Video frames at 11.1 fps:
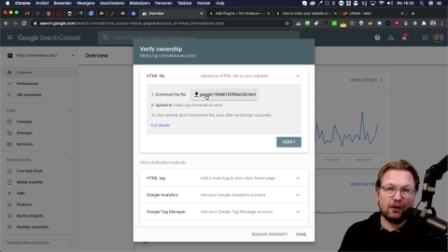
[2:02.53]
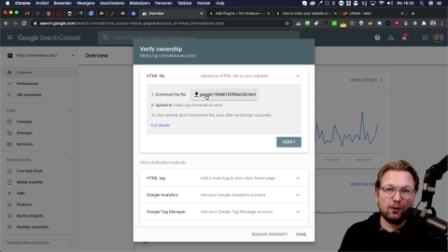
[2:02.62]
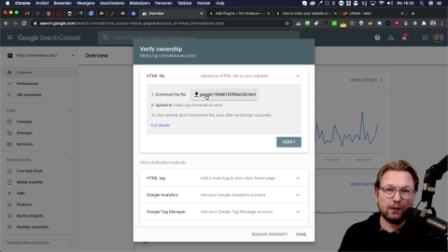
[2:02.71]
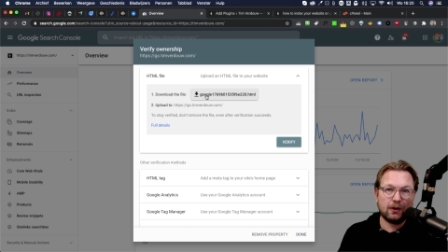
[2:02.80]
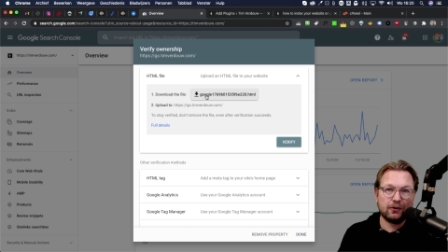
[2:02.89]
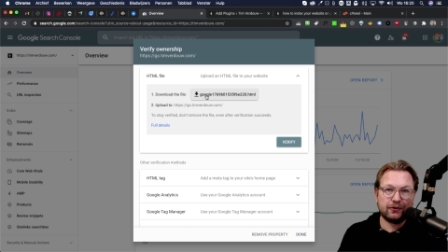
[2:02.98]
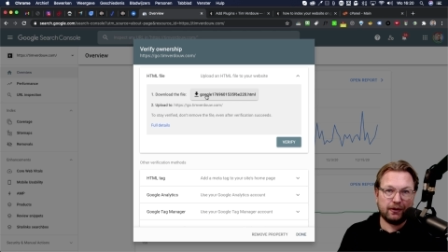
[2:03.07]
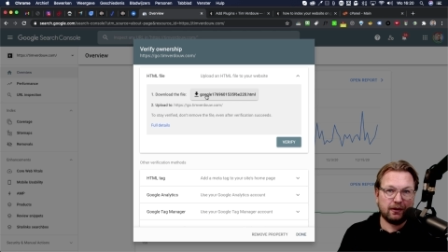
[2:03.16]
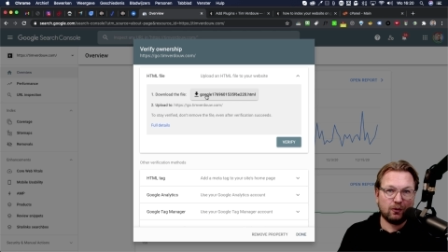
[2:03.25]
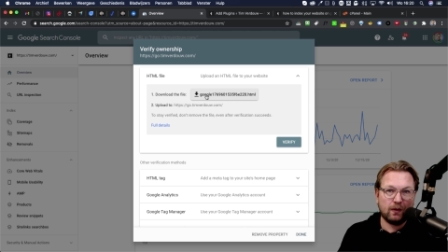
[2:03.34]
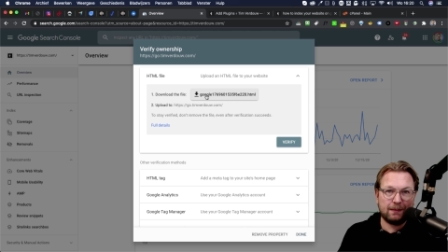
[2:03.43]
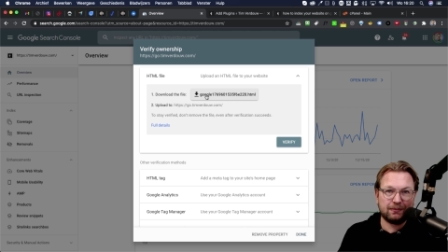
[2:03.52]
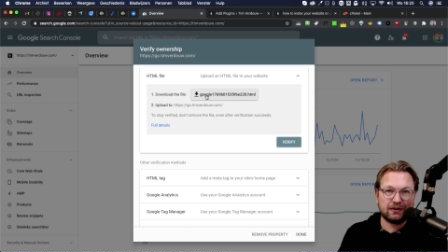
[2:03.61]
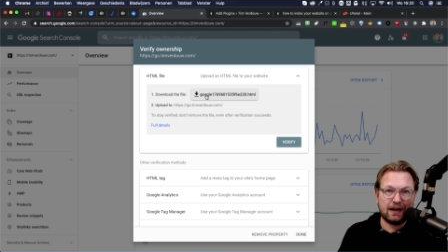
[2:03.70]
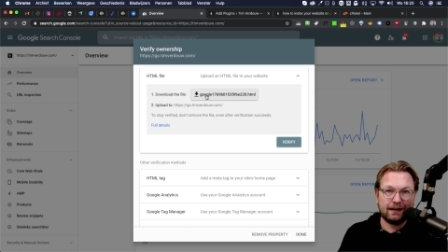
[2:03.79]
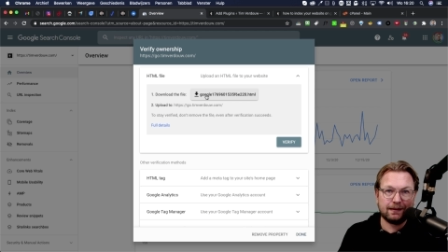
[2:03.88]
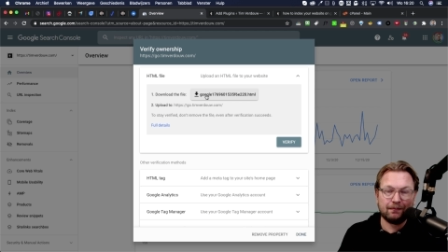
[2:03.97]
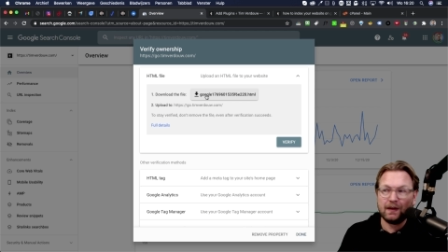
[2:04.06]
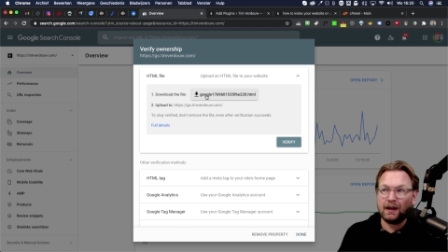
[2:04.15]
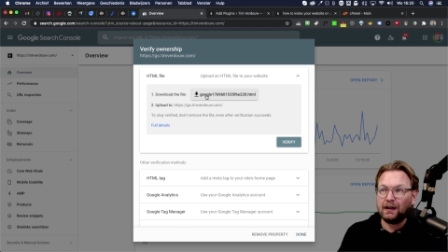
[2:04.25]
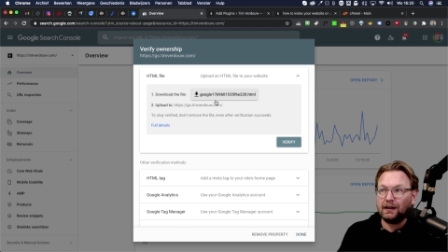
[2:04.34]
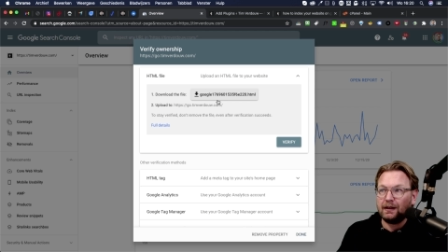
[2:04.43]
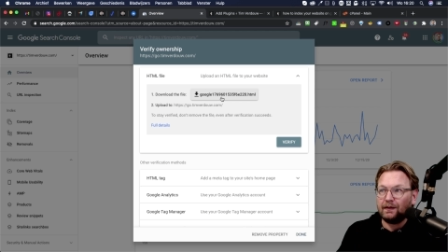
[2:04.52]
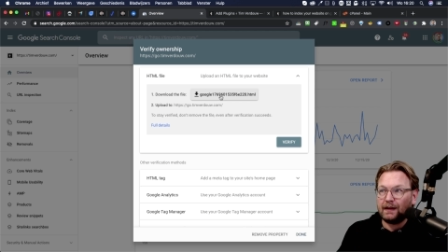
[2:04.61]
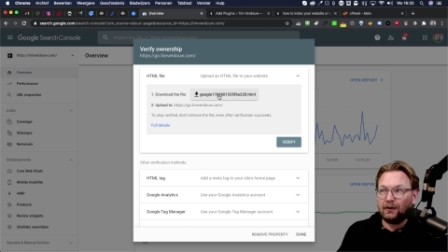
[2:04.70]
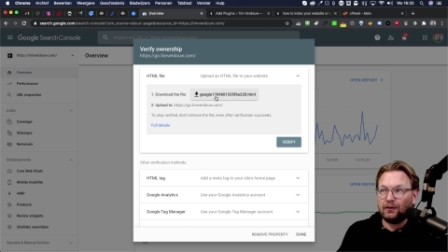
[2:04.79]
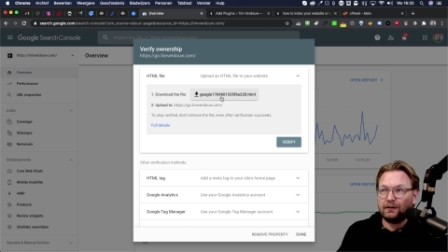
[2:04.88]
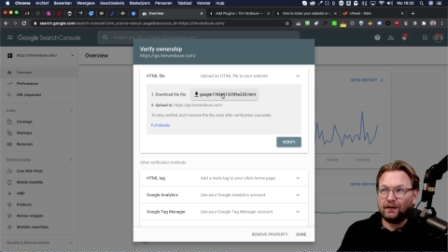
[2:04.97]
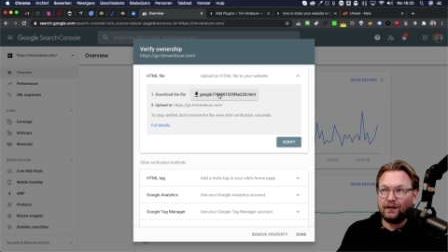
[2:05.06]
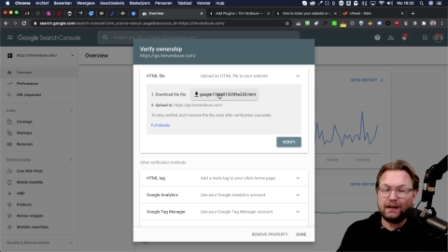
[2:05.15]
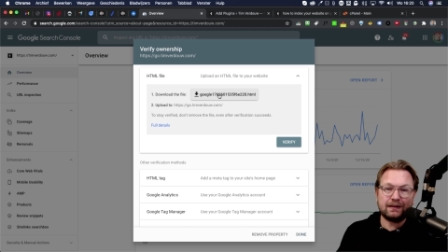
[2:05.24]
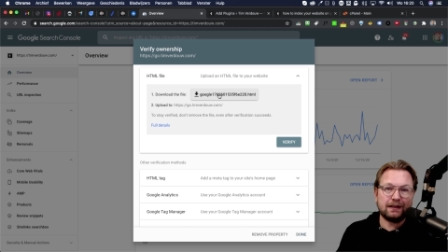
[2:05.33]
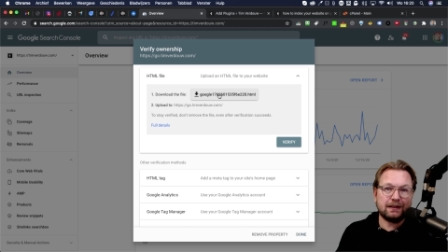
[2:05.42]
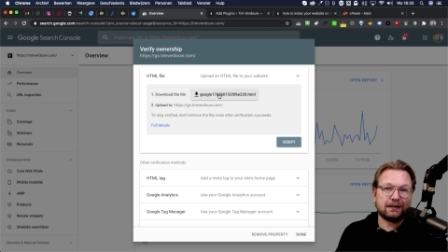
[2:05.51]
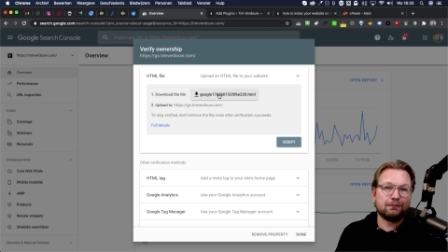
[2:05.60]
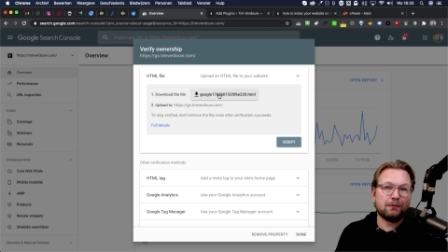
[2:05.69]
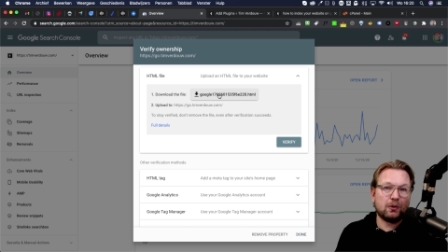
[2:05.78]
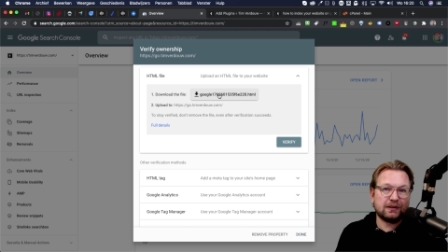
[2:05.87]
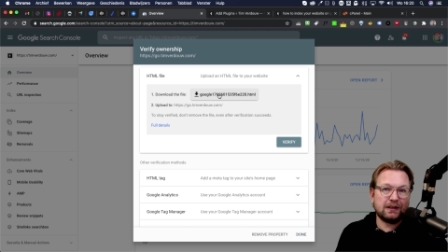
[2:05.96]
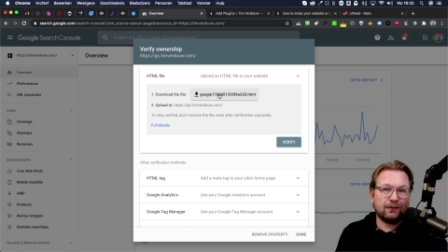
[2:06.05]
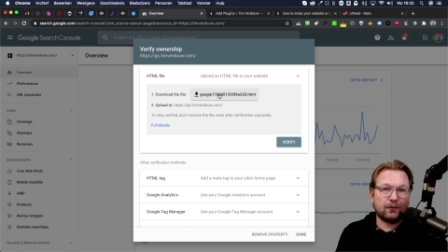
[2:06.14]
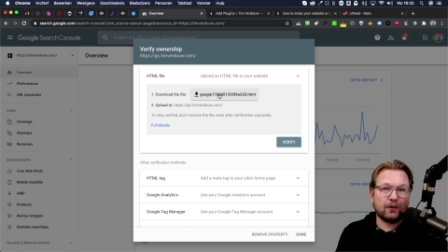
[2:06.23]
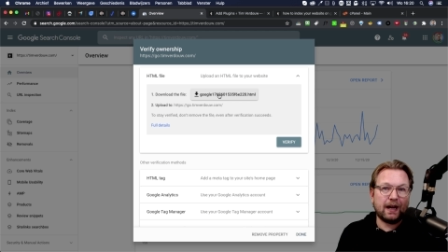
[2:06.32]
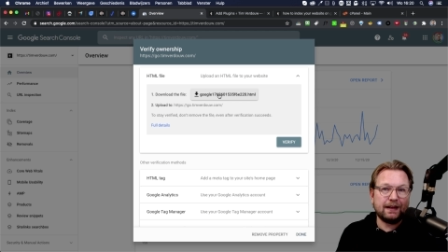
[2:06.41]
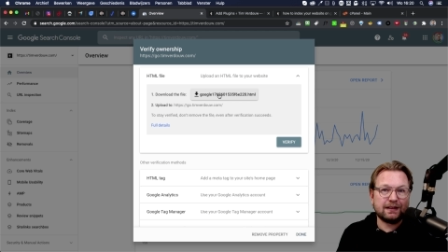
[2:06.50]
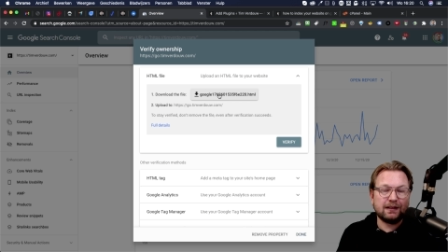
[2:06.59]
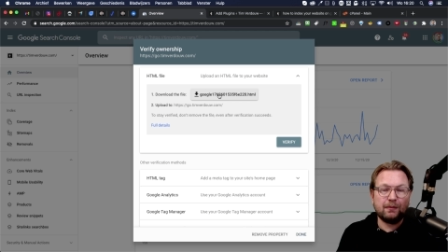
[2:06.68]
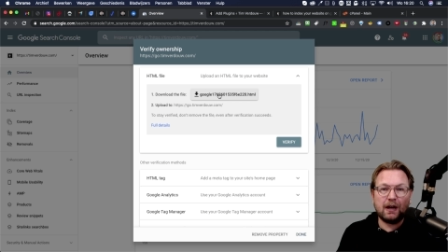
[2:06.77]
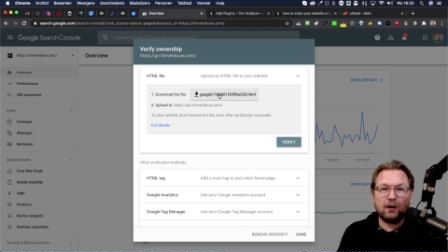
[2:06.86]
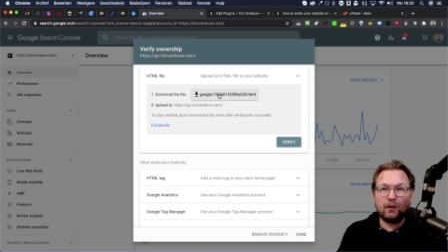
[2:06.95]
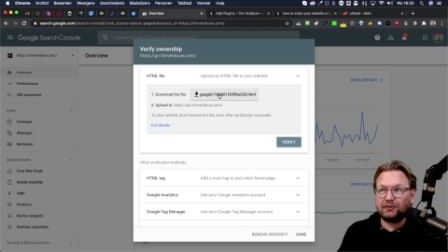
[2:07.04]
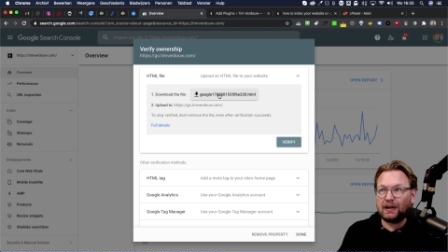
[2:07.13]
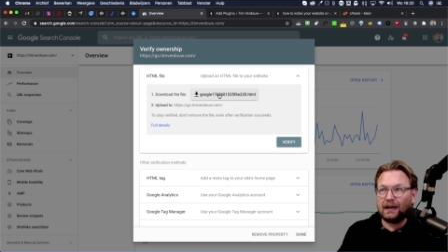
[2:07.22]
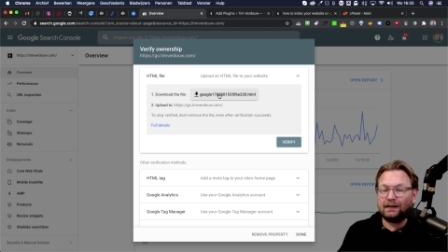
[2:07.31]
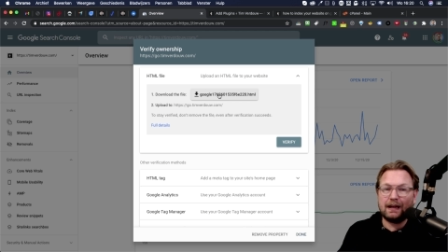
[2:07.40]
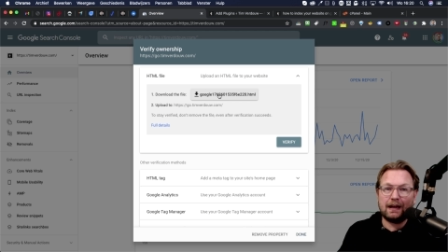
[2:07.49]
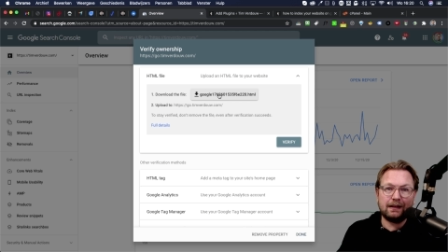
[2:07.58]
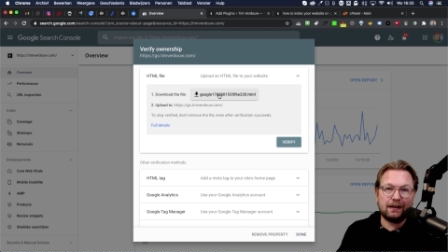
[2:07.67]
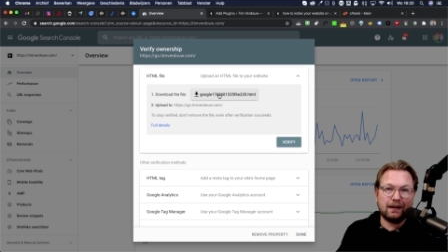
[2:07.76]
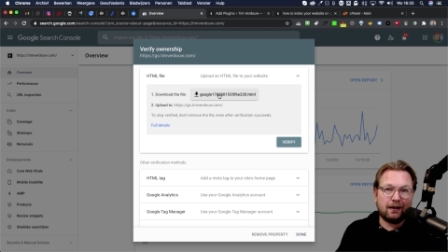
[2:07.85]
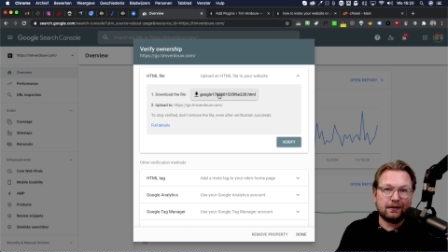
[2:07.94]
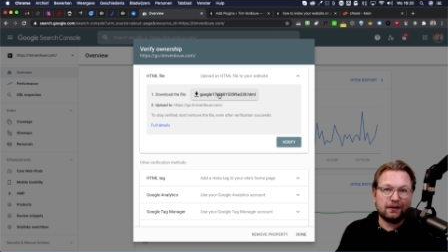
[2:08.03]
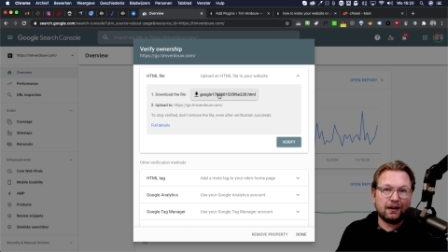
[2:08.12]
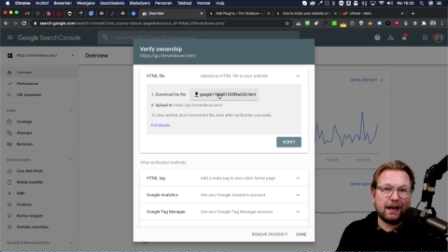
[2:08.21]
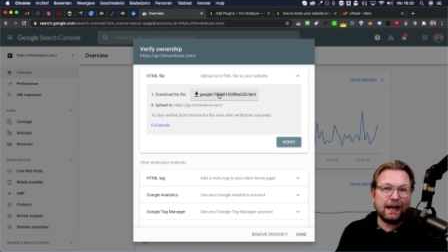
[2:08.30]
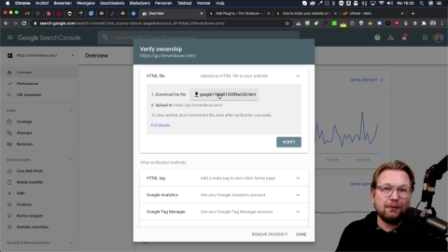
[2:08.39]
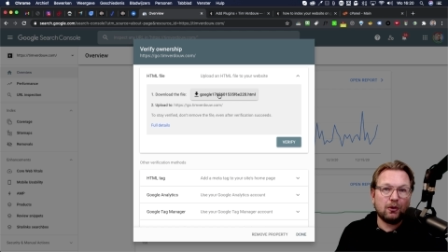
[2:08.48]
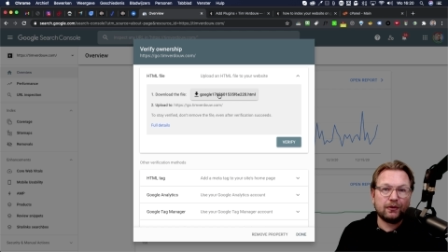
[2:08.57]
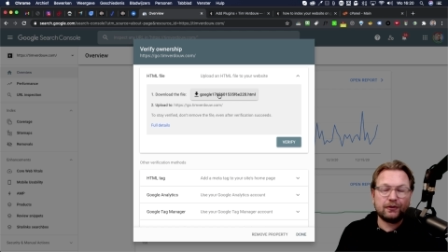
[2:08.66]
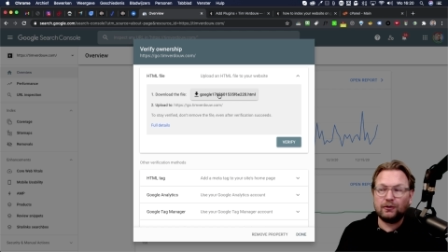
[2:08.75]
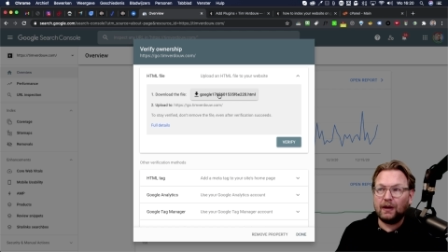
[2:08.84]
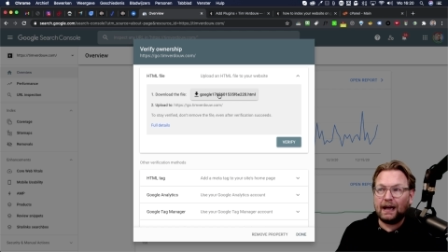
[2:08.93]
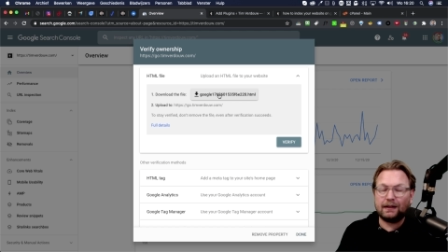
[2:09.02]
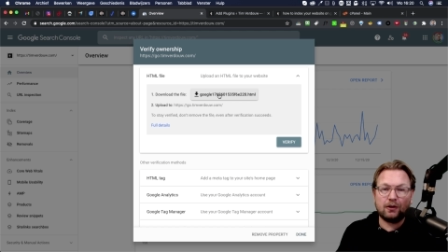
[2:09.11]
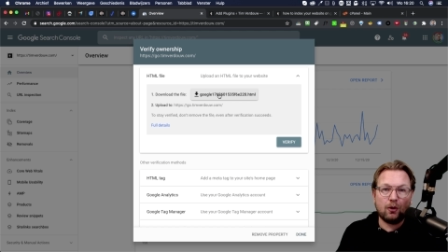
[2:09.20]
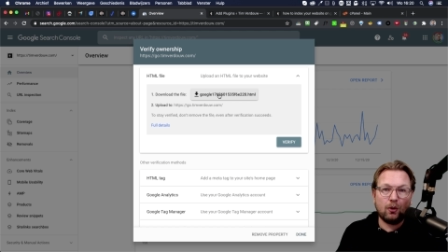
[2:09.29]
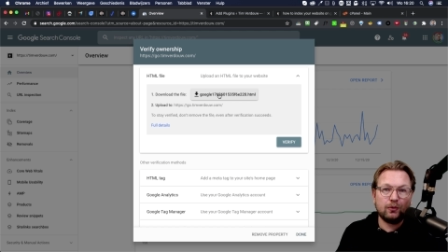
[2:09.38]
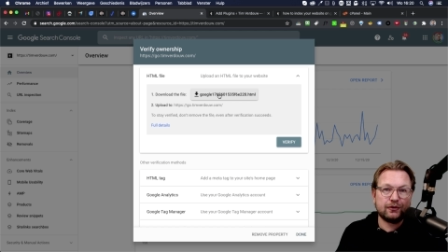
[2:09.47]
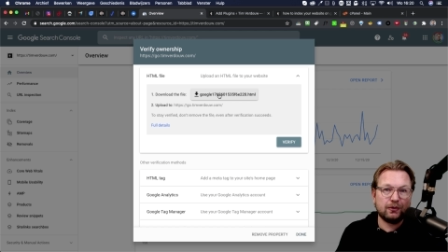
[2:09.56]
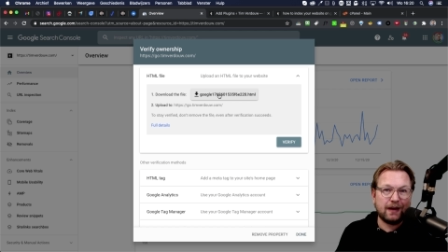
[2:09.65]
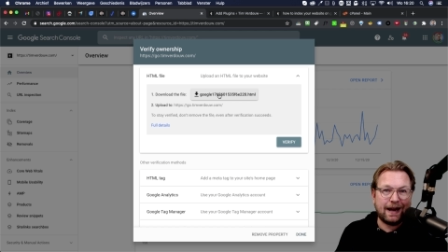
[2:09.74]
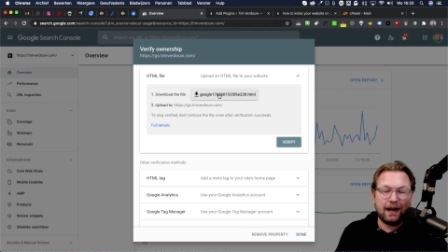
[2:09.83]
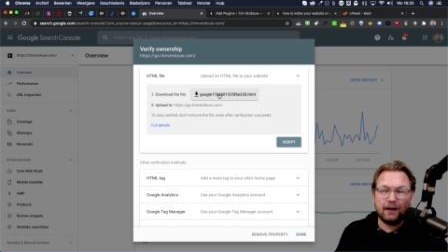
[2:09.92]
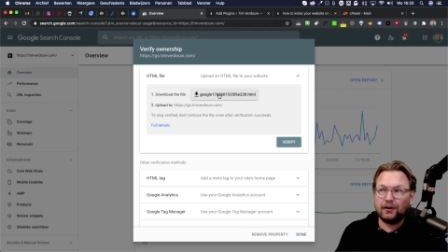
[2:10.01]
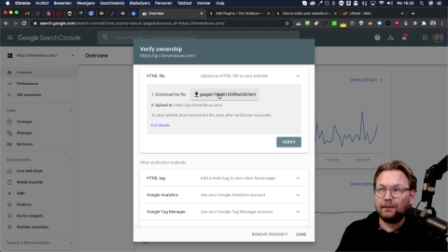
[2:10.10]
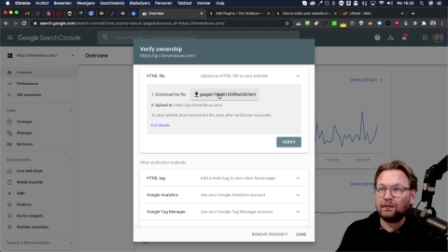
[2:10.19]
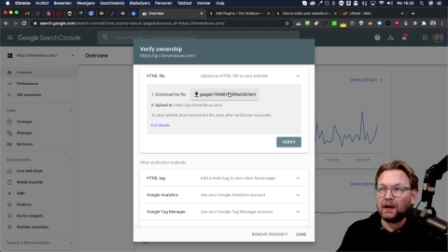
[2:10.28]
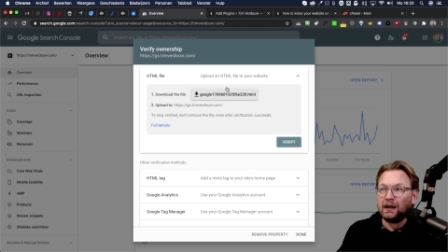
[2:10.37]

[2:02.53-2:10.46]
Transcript: upload to your website. Now, this is mostly for HTML website that are not able to add code to the header.